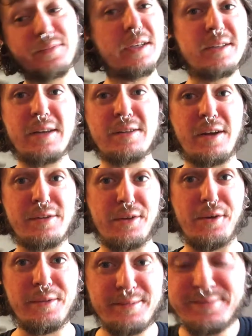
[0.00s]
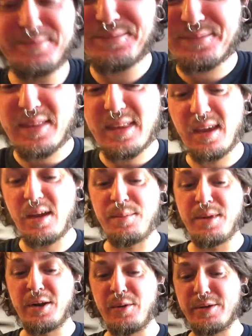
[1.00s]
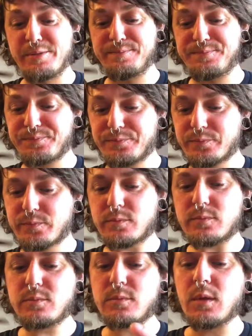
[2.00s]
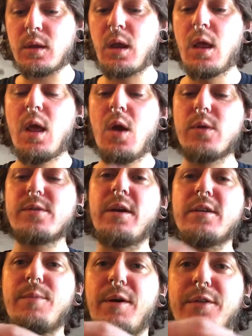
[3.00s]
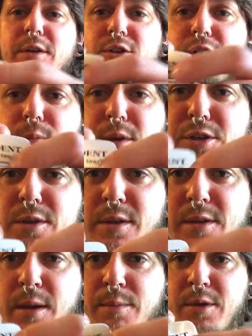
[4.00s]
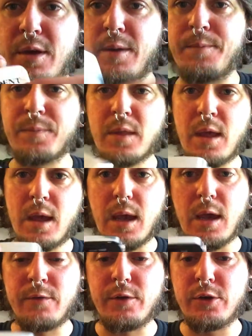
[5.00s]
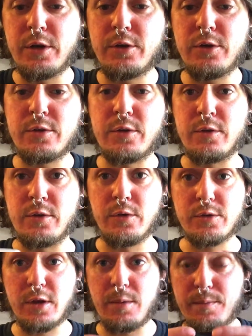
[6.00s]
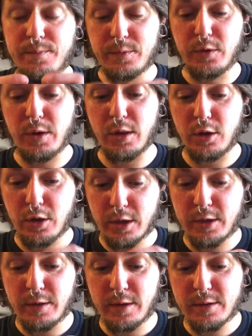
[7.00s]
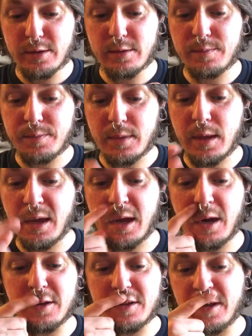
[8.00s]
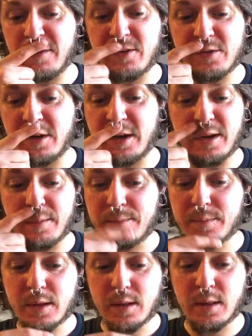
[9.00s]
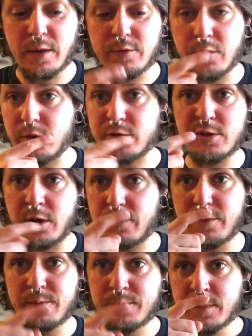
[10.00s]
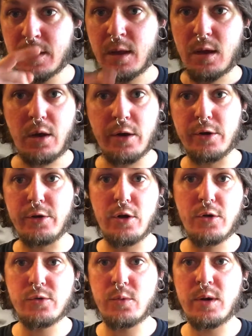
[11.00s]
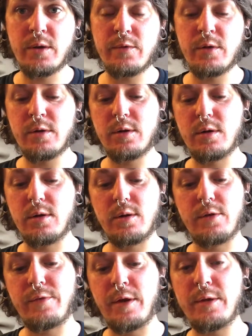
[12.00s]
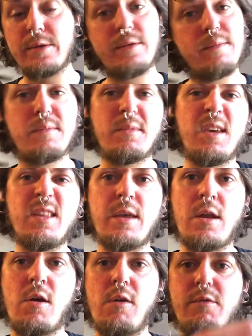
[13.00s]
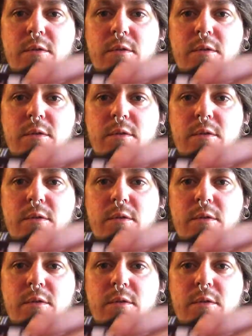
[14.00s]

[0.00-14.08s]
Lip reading: Tastes nice though. Anyways, what's nice about this? She mentioned the same thing. If you did do some, you can look into this and kind of see if there's any leftover snuff on your nose or whatever, your face, and get that off.